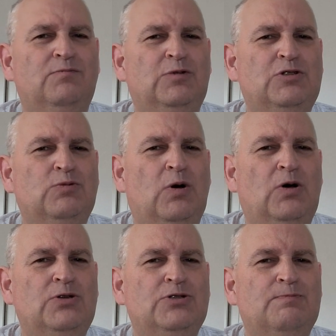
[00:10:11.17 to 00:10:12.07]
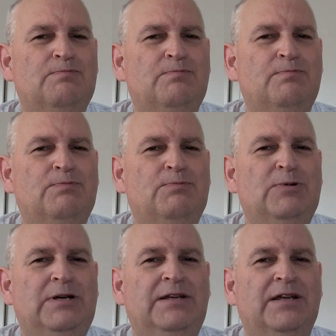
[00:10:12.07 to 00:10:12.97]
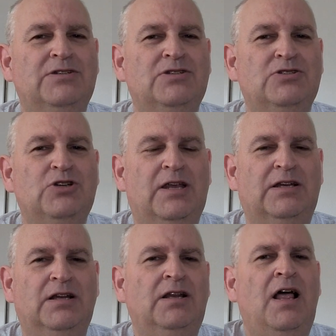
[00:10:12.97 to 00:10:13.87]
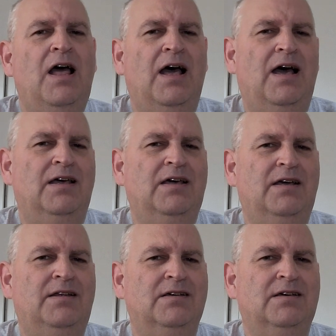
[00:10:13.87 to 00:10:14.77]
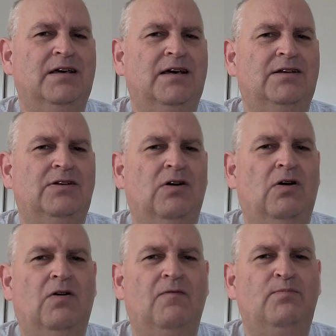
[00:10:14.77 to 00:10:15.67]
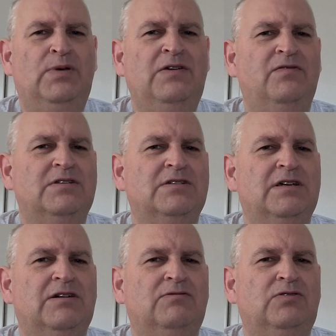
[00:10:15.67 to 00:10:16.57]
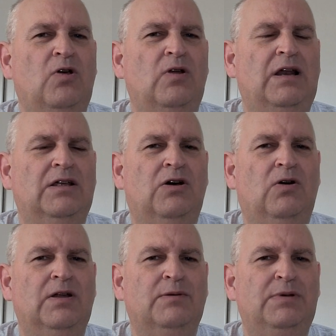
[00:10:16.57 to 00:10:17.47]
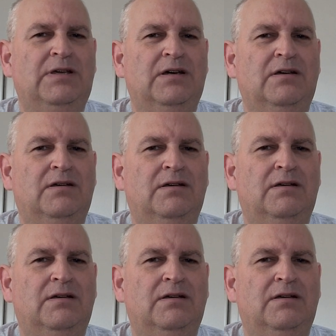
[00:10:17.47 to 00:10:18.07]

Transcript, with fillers: which was really nice and gentle. I had a can of Beavertown non alcoholic beer.